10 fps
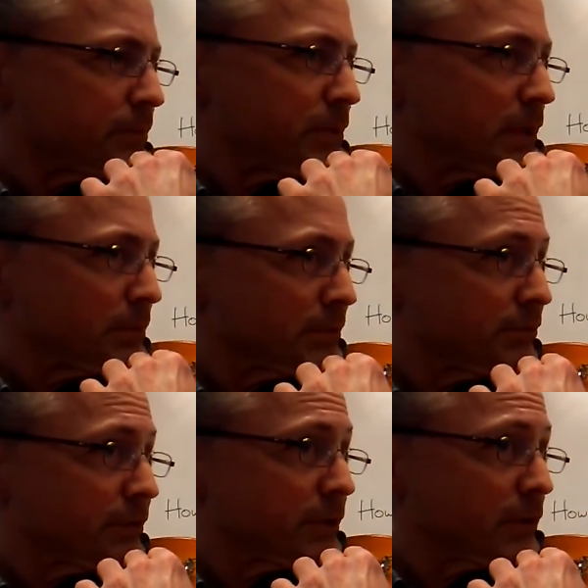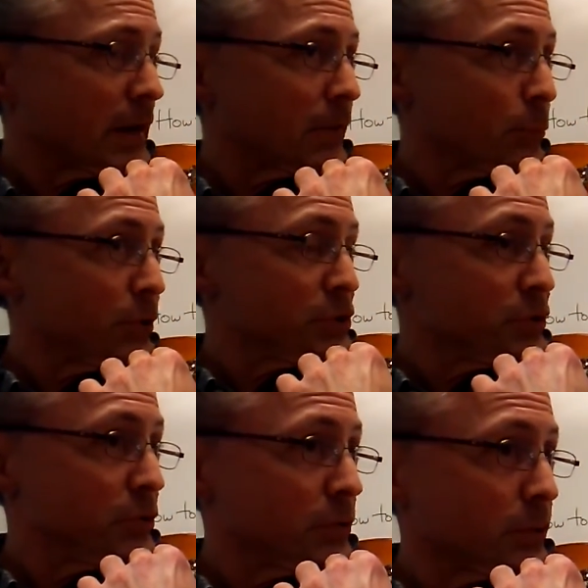be able to figure out which
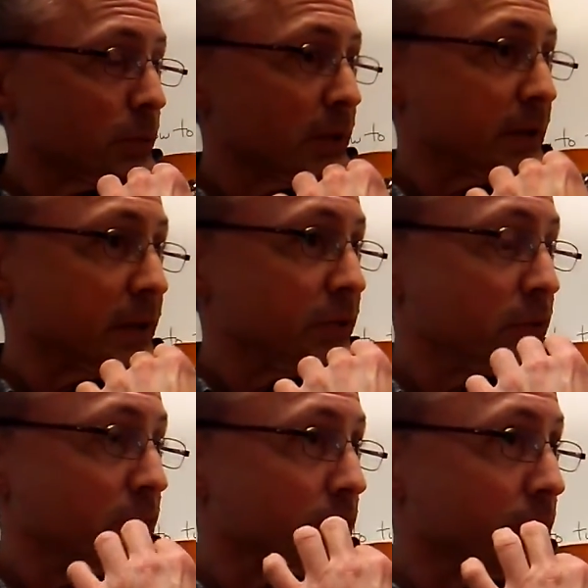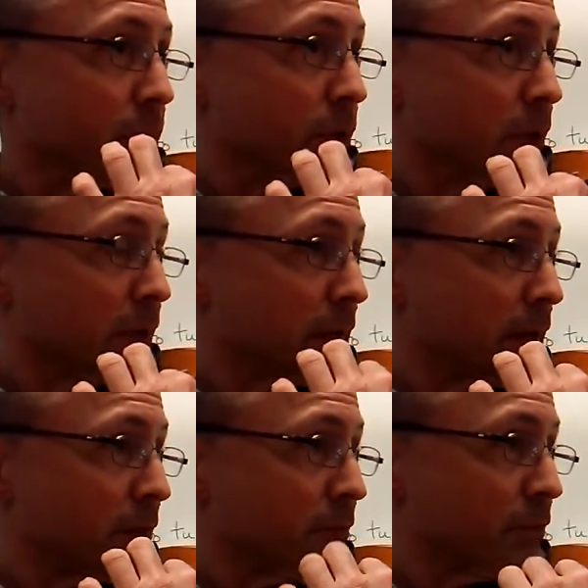tuner we're getting to. You're going to
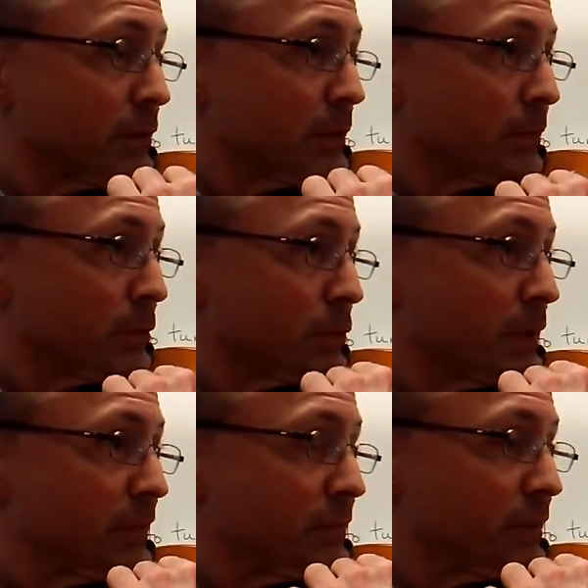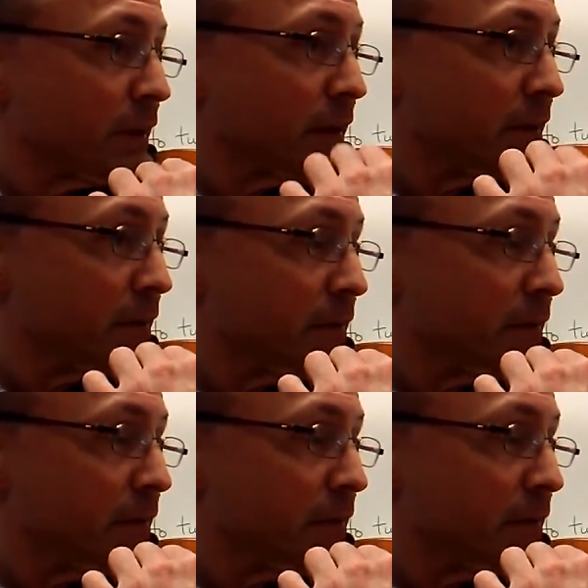count from your right side.